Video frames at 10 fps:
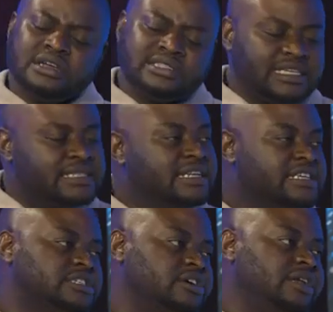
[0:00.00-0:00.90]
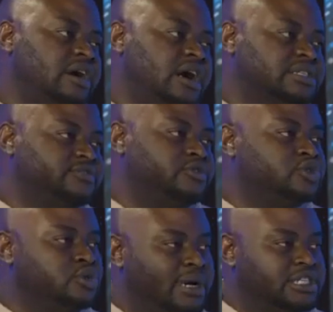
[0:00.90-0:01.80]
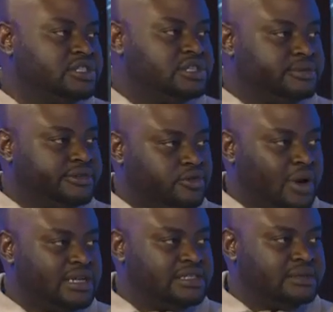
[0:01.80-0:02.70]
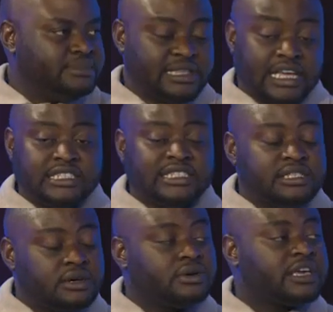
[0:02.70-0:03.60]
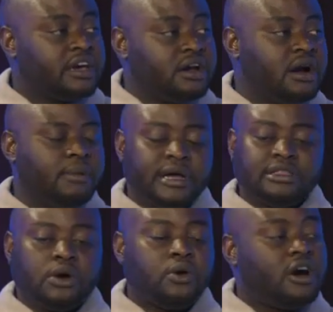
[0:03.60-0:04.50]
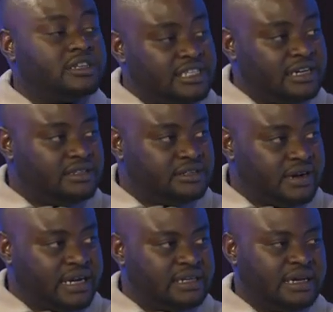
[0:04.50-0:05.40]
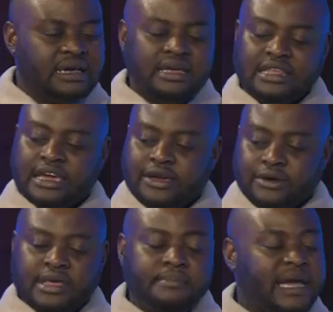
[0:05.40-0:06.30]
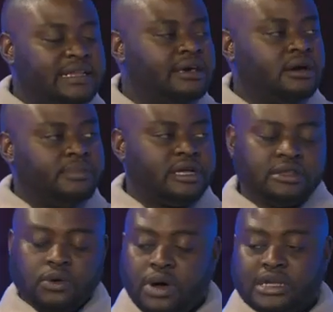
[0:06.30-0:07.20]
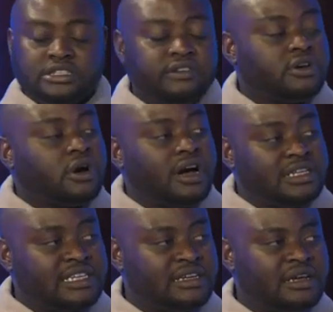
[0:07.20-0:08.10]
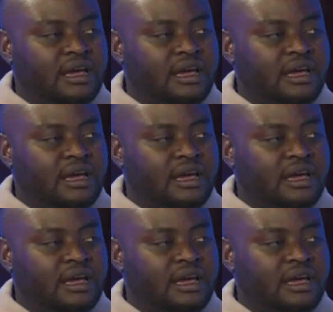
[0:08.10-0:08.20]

doesn't necessarily ask for too much in terms of quality, but they still care about the content, right? They might care about the quality of the content,